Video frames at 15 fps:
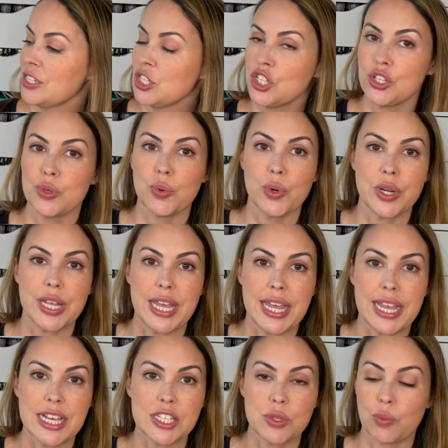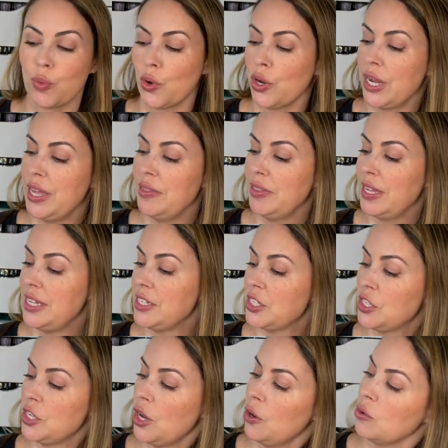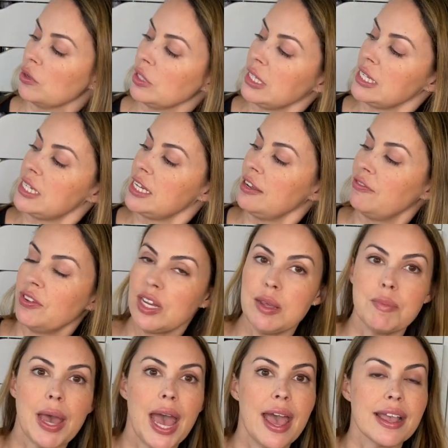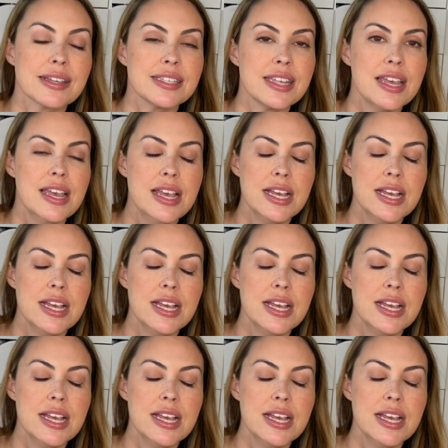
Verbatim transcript: stored inks were in these Totally Tiffany bags.